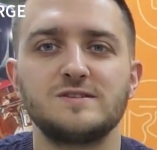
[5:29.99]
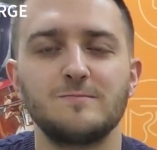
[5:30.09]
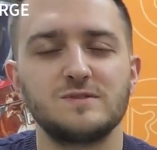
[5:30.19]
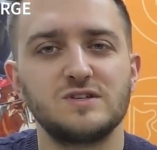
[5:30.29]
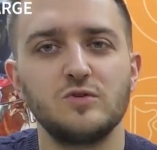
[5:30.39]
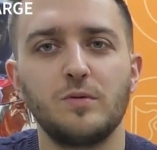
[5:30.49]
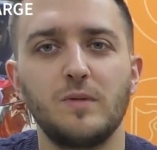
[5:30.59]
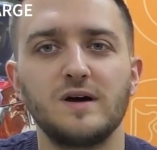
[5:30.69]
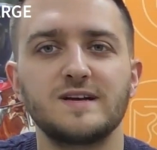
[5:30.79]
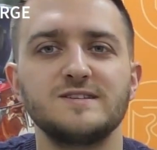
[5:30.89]
Some
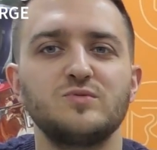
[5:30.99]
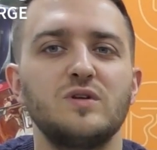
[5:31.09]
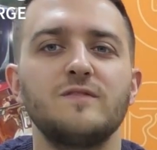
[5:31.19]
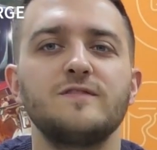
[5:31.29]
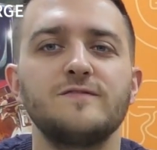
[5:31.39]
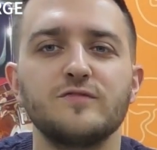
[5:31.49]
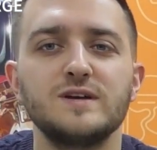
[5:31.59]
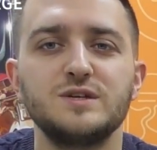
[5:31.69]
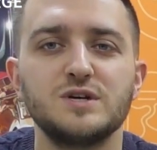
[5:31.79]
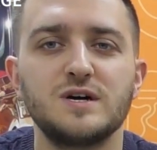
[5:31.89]
supermarkets will offer
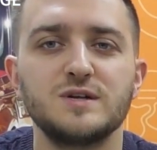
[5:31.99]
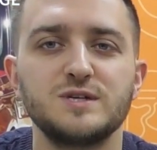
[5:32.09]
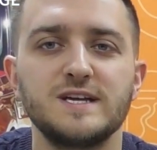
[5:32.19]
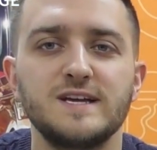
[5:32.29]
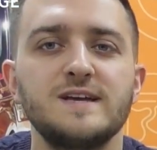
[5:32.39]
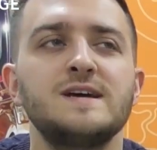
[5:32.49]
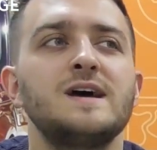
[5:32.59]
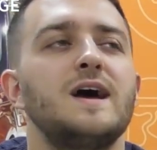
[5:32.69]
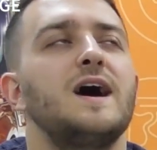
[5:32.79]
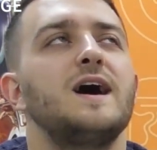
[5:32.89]
free charging.